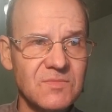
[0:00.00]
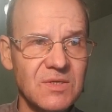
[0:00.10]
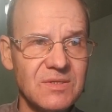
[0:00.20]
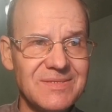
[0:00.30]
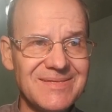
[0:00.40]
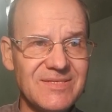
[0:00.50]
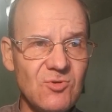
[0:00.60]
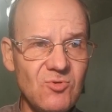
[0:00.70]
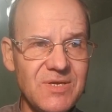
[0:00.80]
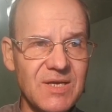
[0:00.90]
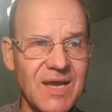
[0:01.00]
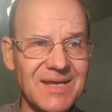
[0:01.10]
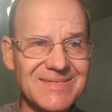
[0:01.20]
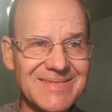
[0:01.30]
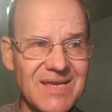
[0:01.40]
this unique
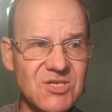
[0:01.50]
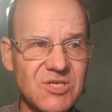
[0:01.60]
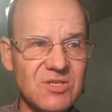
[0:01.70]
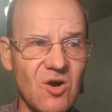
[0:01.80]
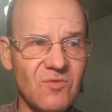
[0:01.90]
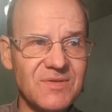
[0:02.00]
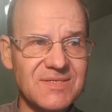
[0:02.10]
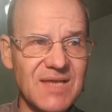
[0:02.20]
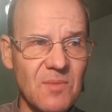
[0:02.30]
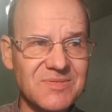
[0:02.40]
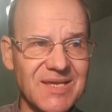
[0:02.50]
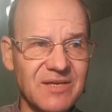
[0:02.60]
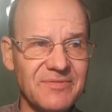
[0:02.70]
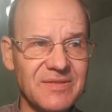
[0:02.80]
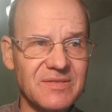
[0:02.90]
extension of the
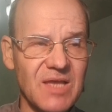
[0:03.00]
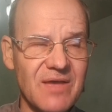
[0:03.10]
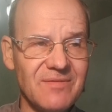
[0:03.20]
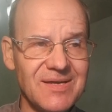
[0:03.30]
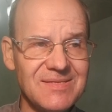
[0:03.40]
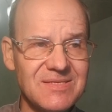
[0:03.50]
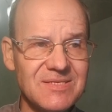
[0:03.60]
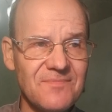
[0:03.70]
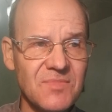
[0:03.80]
subsequent events